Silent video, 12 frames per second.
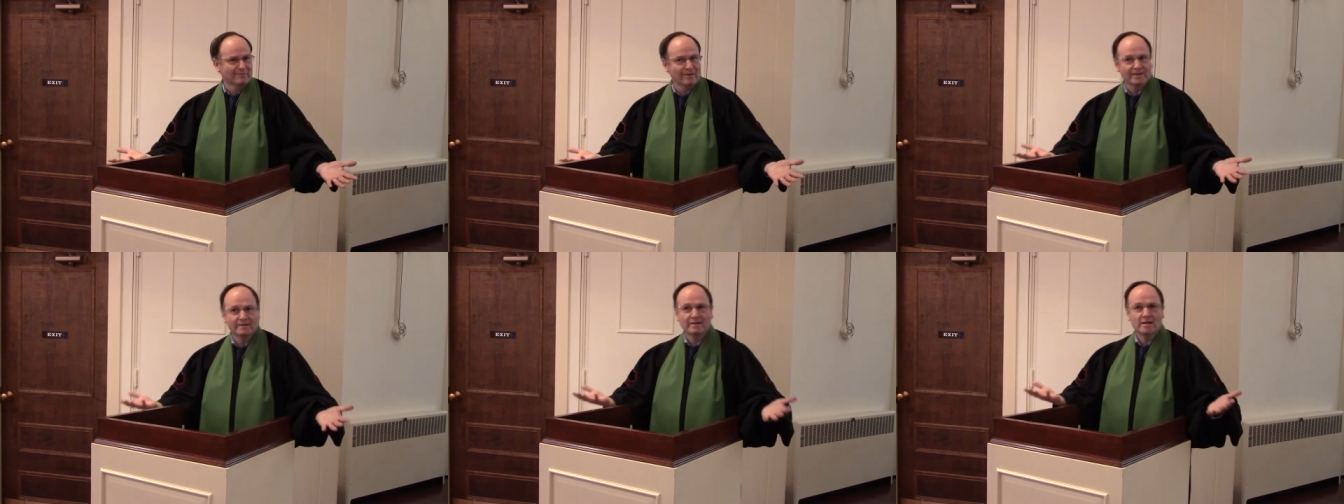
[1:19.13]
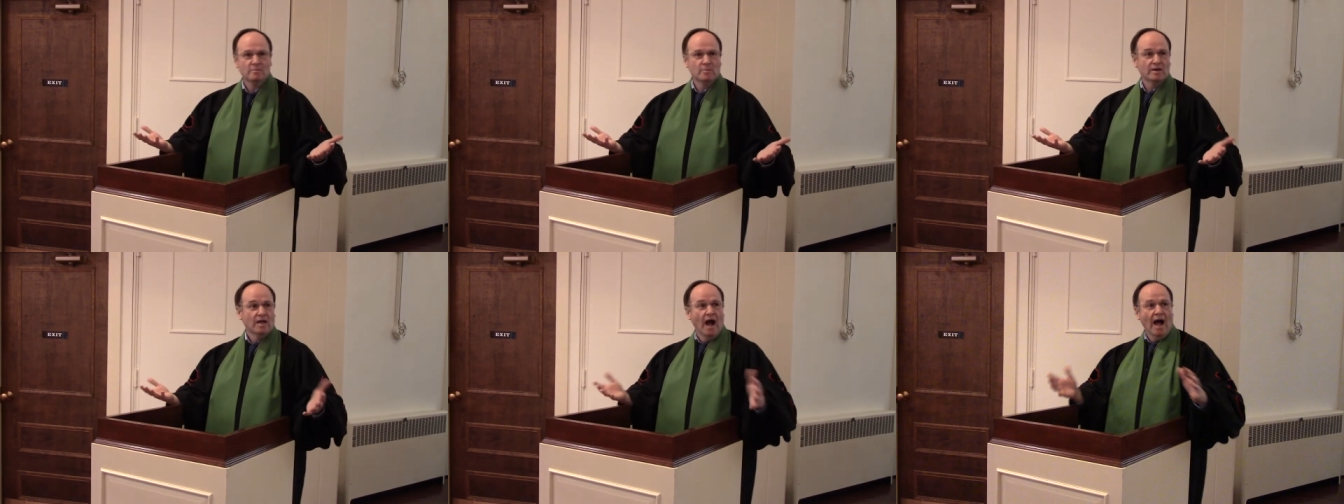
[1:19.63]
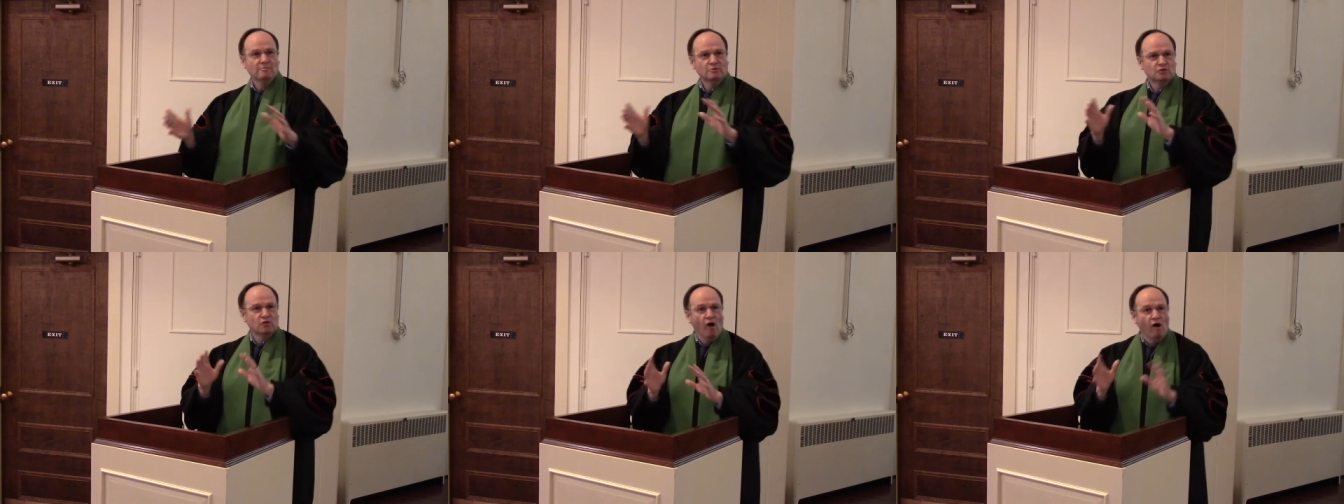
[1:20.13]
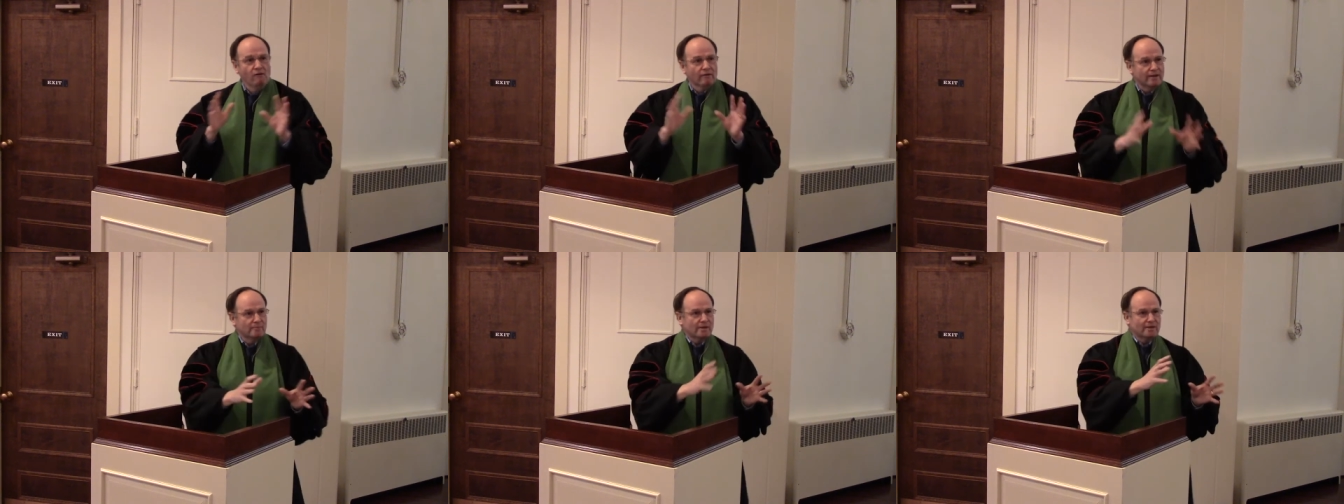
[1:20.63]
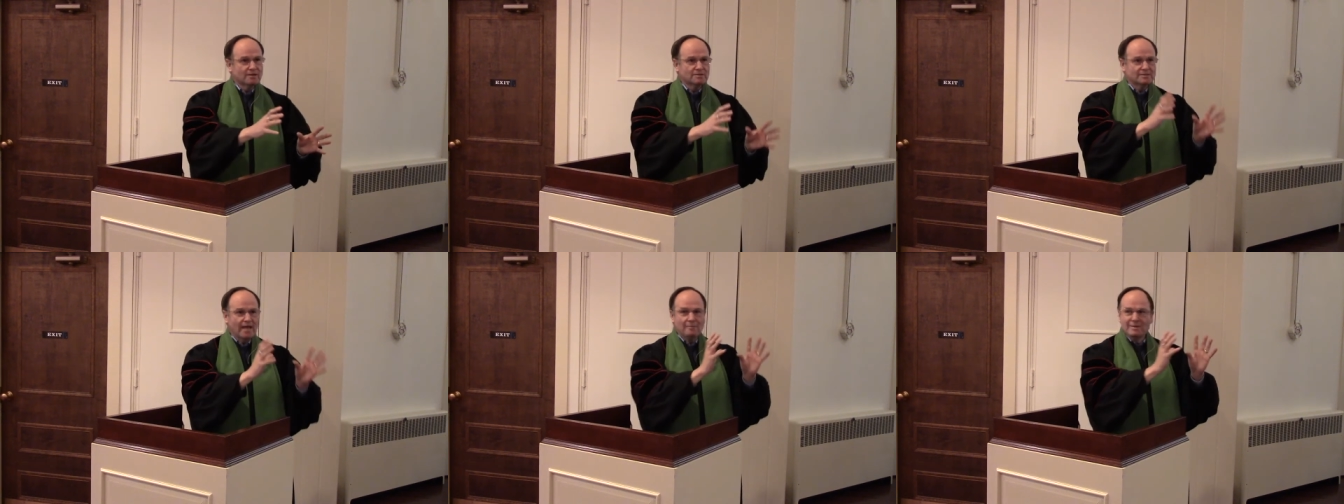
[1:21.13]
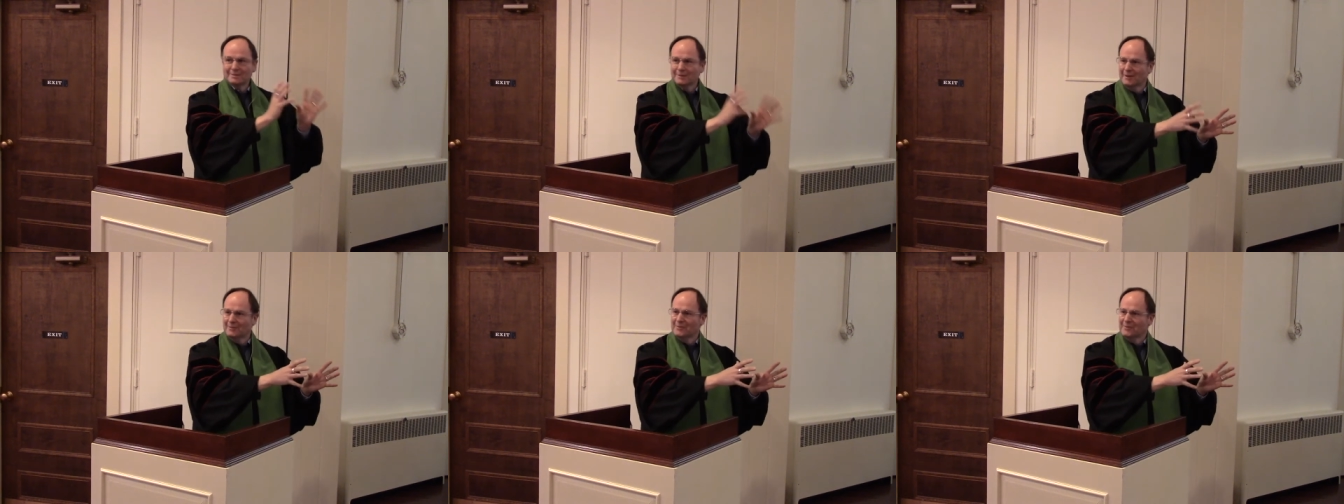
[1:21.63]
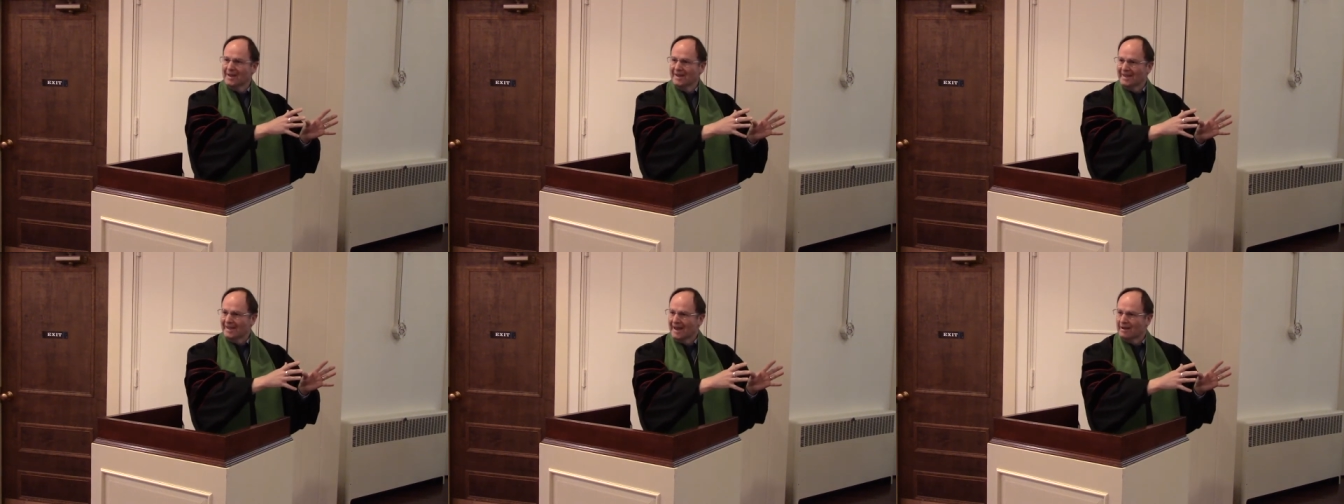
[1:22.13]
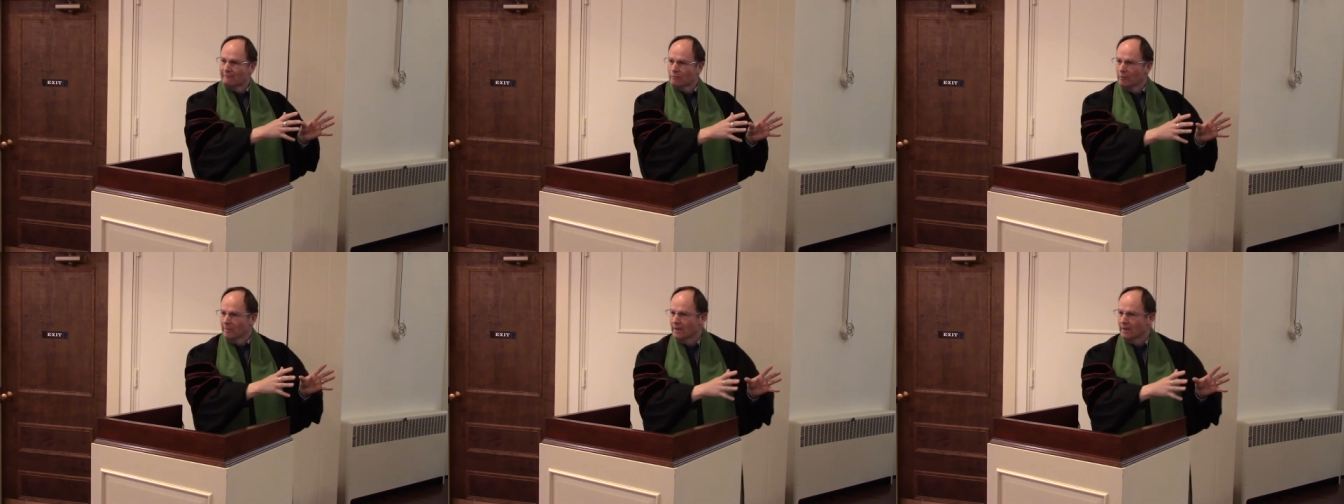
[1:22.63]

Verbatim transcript: But, but I'm stalling because Debbie's on the way to get it for me.